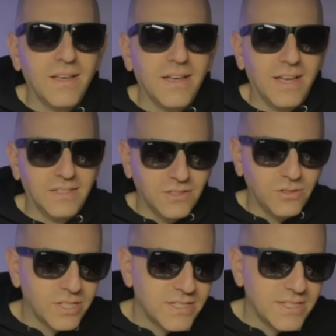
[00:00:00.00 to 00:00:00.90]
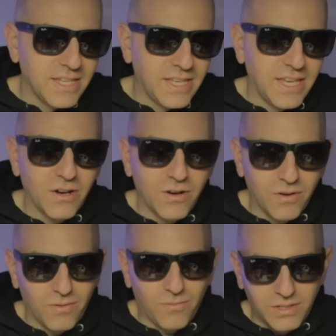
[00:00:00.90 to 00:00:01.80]
And you can see here
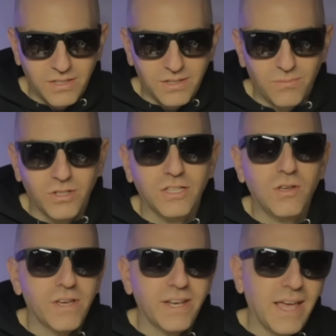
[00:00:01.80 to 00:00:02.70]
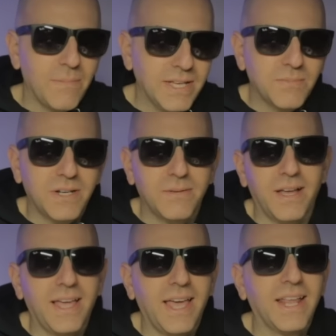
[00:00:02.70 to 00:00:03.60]
what the token name is, but I'm
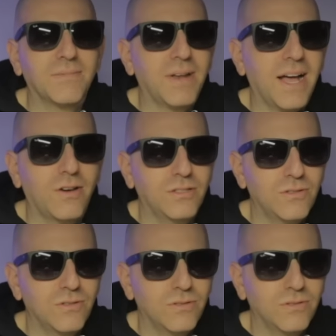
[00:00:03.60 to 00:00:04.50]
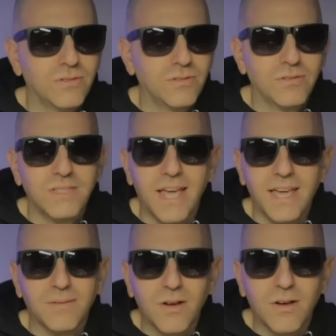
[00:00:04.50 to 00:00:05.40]
not going to say it. I'm
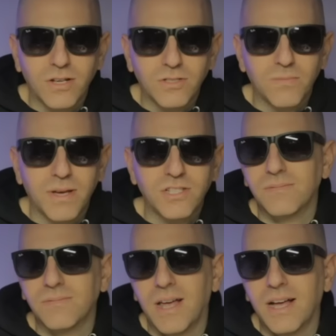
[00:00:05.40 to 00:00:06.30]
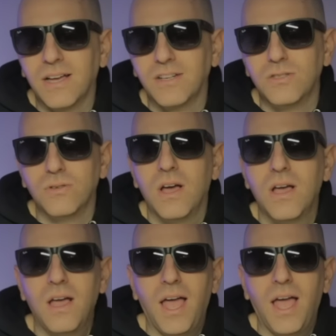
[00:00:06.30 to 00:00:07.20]
not going to mention it. I'm not going to
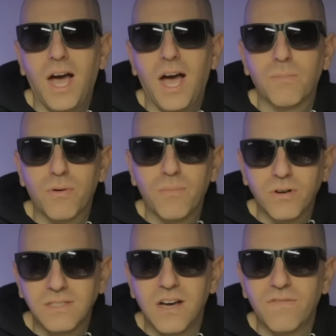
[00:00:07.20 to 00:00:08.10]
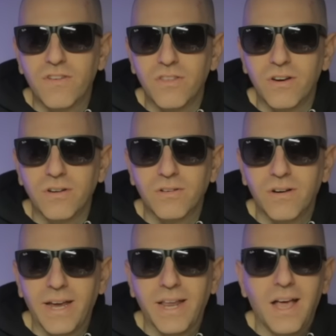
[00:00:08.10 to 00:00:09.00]
help promote it further,
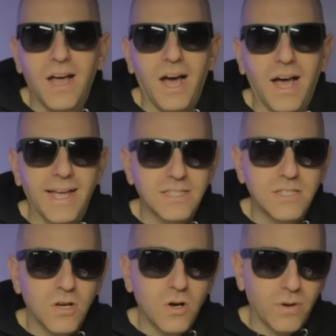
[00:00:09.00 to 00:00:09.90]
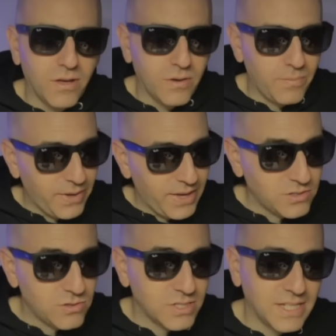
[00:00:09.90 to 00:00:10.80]
right? And so it'll be
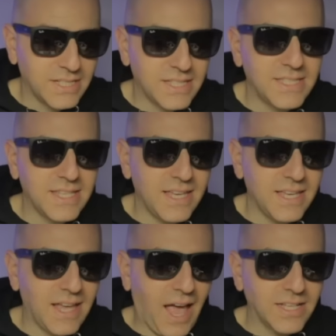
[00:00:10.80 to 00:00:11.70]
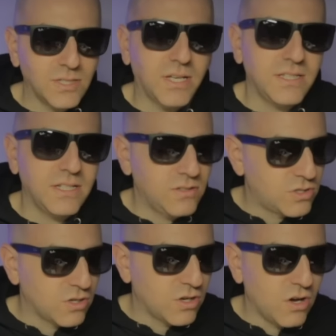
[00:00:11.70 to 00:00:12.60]
interesting to see as we continue
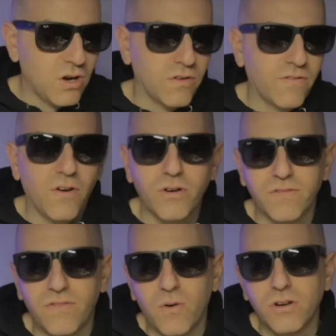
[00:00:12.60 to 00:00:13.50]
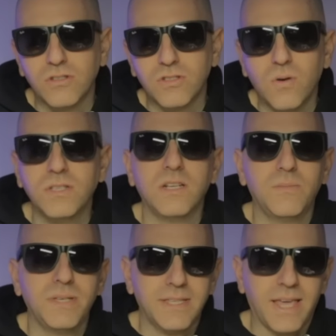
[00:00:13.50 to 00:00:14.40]
to go forward and forward. There's always going
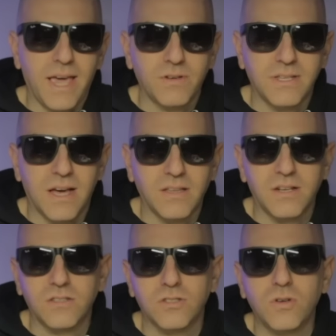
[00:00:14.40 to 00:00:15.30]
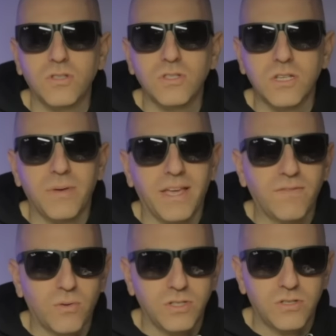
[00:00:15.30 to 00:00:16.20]
to be scammers out there. There's always going to be
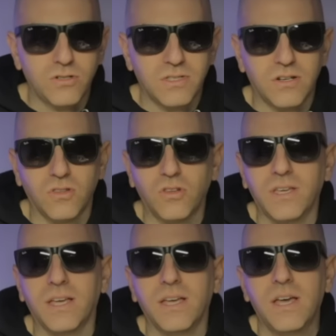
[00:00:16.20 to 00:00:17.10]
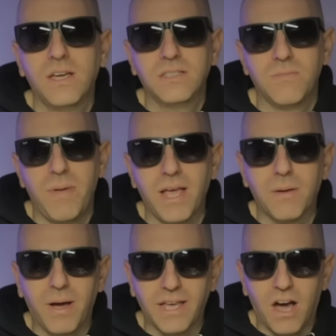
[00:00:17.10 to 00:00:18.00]
influencers that are looking to make
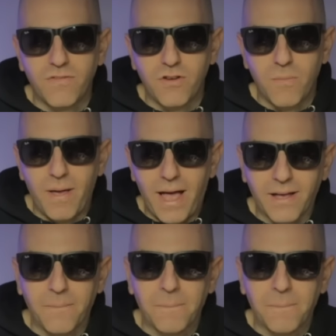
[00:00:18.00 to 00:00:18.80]
money off your back.